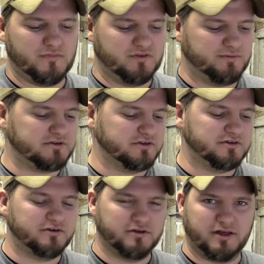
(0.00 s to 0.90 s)
Especially
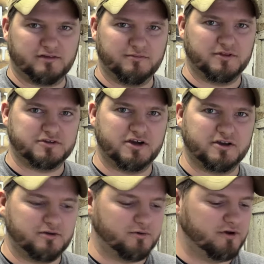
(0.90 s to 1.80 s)
during like some of the
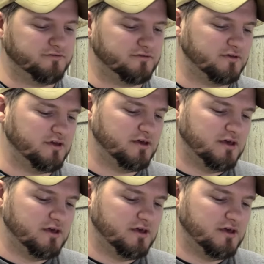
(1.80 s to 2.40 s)
chugging riffs,